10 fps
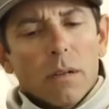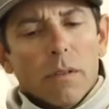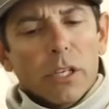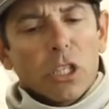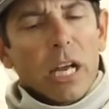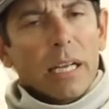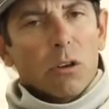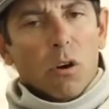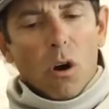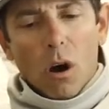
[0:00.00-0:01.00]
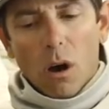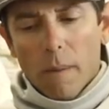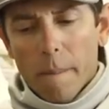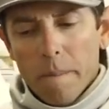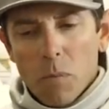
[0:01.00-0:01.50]
the chicken
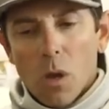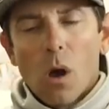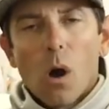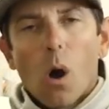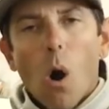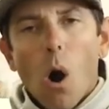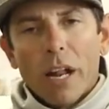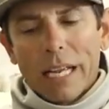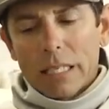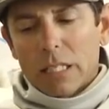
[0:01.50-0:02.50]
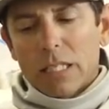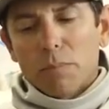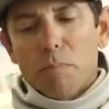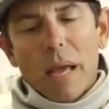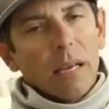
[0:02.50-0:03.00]
craw on a
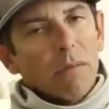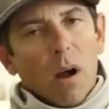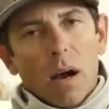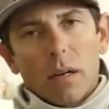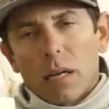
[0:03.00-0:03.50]
spinning rod.